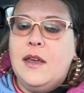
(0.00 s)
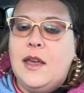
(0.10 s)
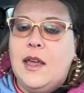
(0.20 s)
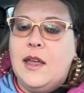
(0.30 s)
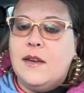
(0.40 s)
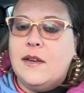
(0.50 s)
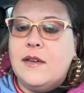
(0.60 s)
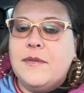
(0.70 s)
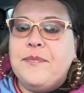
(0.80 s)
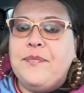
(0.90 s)
And
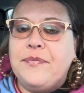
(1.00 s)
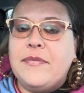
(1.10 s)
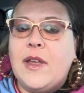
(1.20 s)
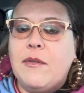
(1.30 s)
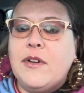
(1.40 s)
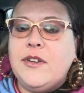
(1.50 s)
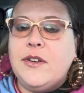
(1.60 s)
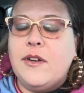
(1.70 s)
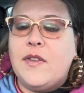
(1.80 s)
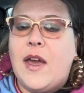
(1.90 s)
I want you
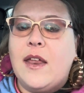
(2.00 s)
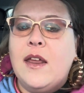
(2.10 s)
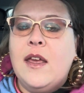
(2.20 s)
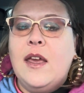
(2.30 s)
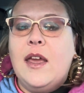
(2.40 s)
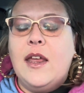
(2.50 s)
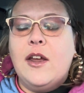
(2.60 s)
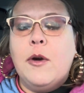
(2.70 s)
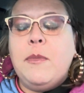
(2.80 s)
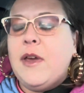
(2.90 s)
to know that. And I
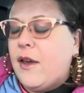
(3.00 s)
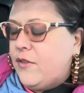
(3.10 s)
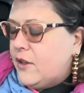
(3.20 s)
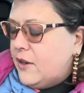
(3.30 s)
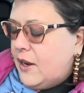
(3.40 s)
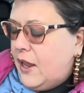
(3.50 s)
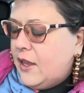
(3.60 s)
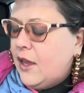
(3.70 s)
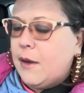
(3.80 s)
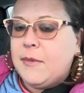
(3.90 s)
hope you have a good
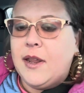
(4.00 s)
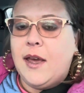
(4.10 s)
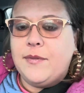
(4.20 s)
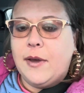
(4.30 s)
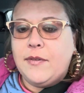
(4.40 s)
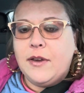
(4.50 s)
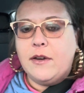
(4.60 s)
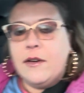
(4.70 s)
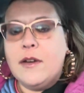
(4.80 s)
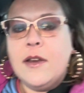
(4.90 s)
day. I'm going to hop off
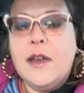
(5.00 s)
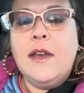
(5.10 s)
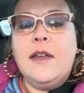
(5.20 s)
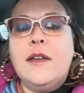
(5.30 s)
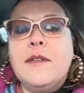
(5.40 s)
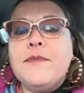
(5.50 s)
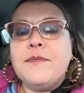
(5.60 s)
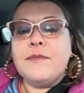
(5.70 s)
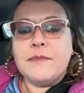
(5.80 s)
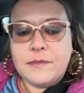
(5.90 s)
here.
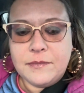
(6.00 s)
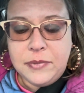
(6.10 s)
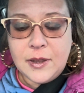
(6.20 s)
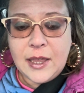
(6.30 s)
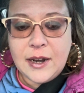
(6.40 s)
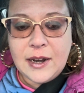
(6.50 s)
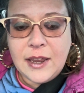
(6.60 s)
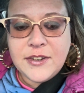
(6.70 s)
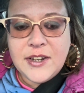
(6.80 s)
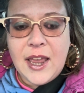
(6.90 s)
Had a
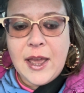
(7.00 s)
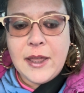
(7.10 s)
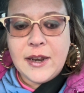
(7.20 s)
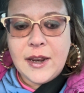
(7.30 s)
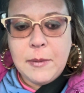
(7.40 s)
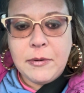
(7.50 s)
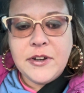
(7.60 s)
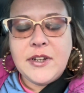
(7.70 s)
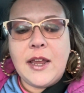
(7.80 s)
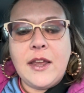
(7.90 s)
nice chat and I
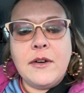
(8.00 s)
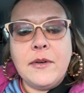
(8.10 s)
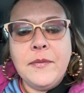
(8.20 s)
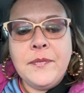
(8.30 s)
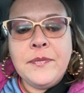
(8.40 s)
appreciate you.